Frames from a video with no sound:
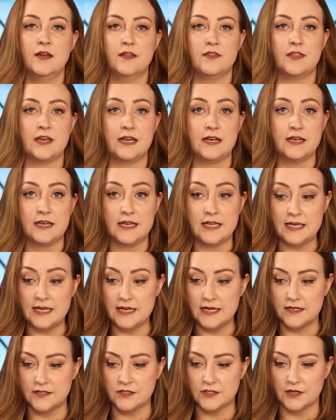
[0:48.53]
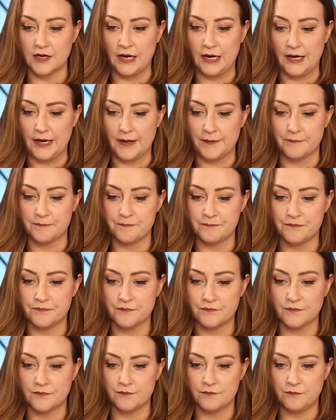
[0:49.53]
They need
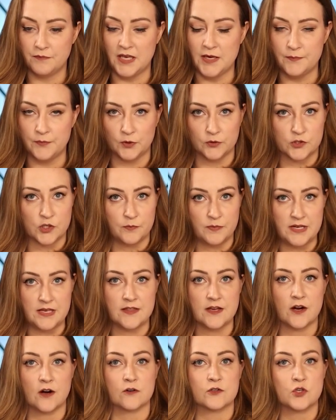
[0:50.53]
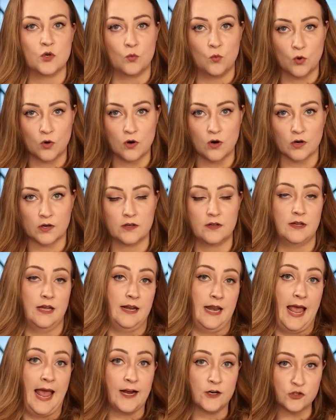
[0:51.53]
people to be there to work
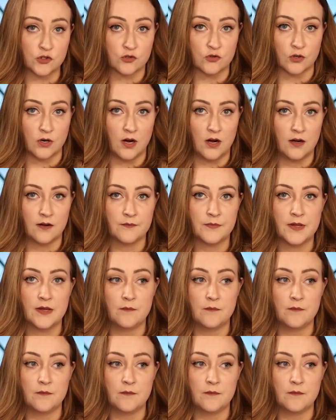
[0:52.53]
at extra,